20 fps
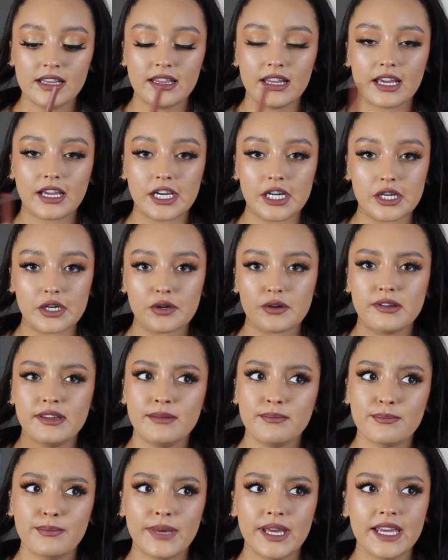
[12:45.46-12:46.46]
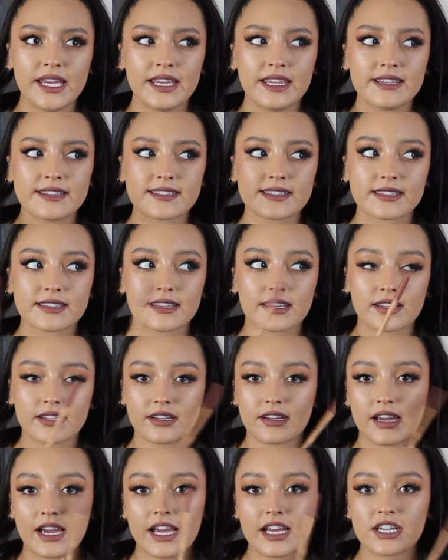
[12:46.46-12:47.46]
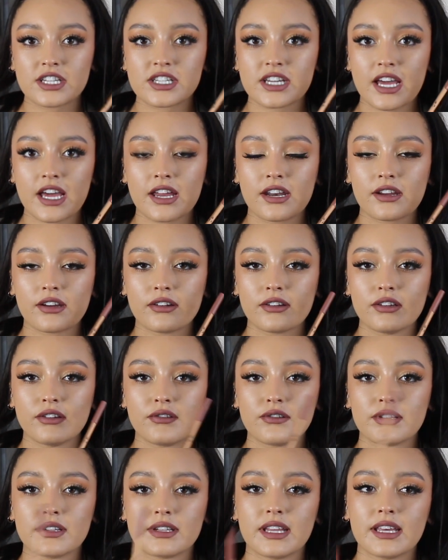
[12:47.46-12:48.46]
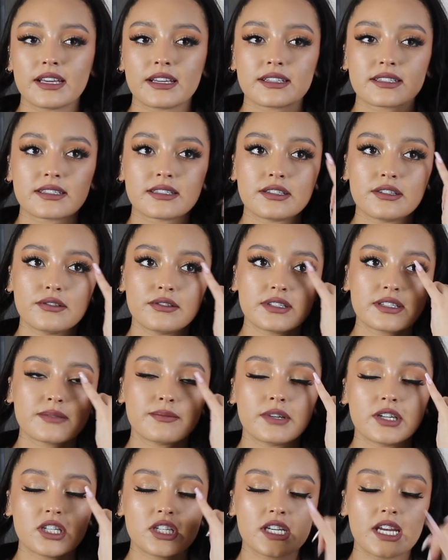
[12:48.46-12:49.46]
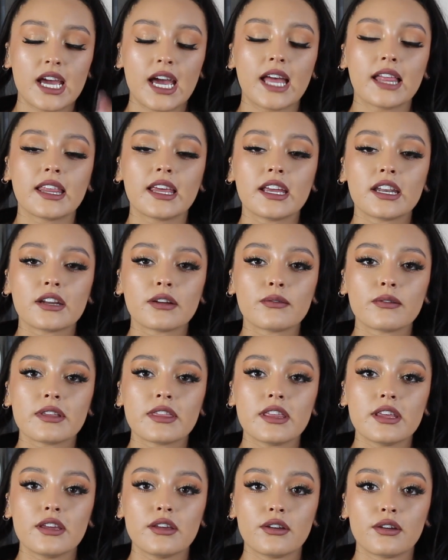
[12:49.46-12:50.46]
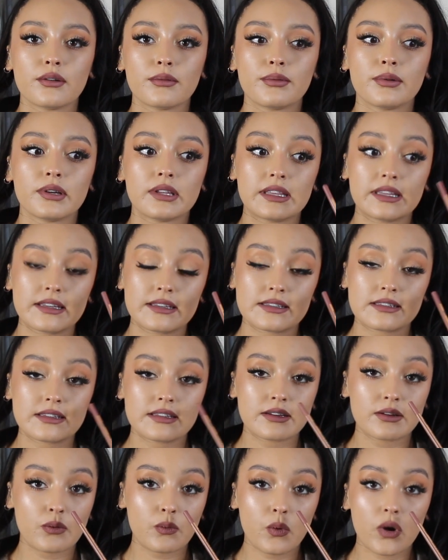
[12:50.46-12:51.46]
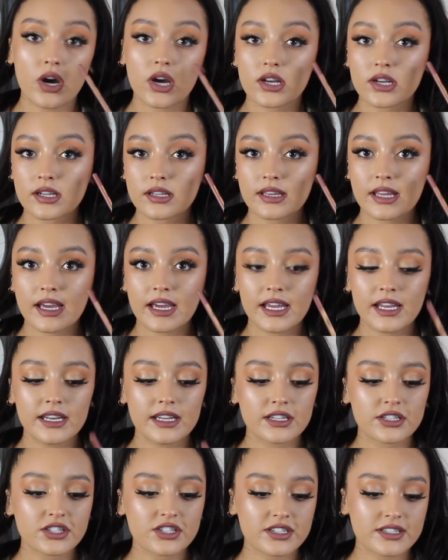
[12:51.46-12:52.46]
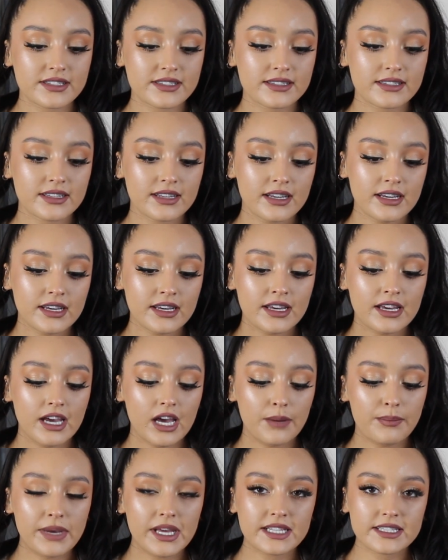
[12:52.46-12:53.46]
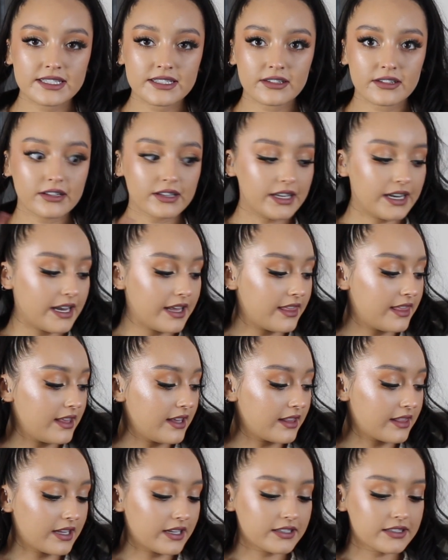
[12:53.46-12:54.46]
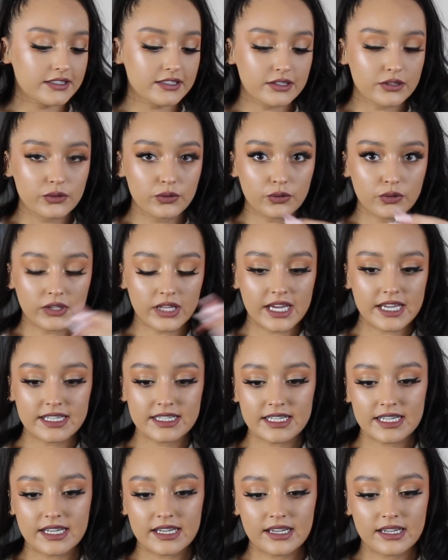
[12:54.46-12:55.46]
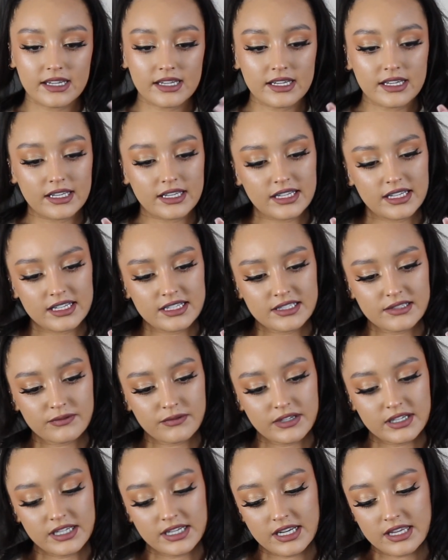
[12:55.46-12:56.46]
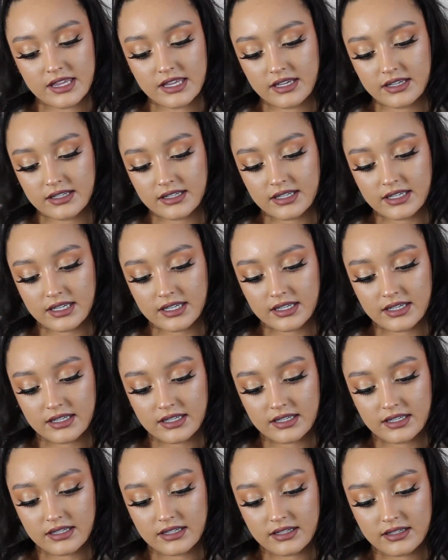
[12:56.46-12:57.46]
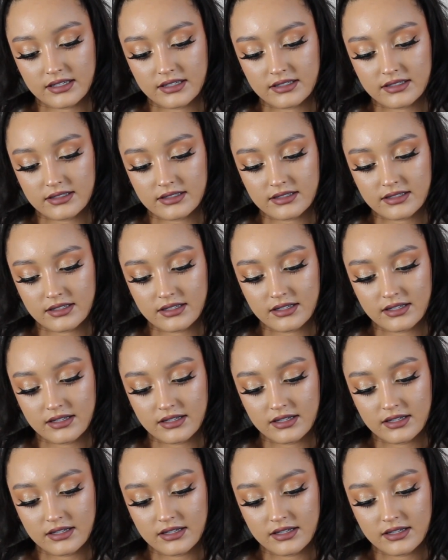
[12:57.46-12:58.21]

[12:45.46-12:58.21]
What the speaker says: like a cream base on your eyeshadow. You could like do a smudgy eyeliner with it. You could put this in your waterline. It's just a pencil, and I think that's a cool idea. And this one I think is